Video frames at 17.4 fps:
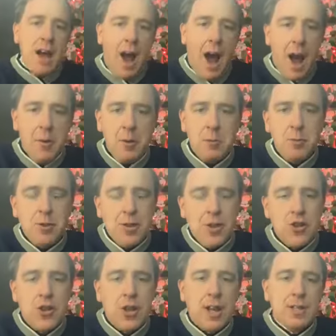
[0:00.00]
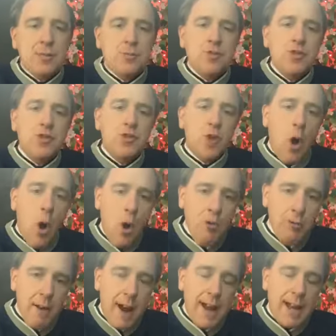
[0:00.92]
I would put the chance of
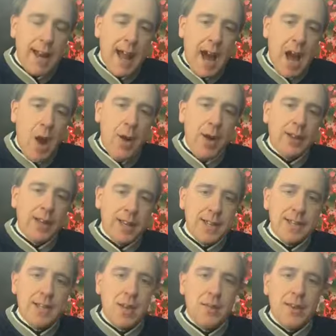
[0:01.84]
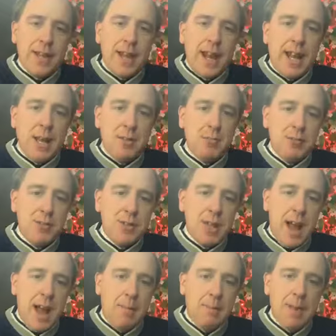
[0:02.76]
snow right now at like 70,
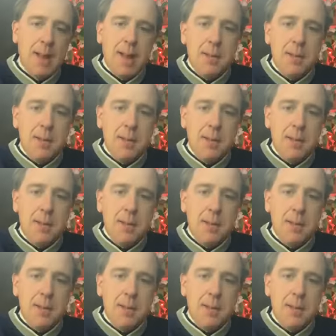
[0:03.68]
80%,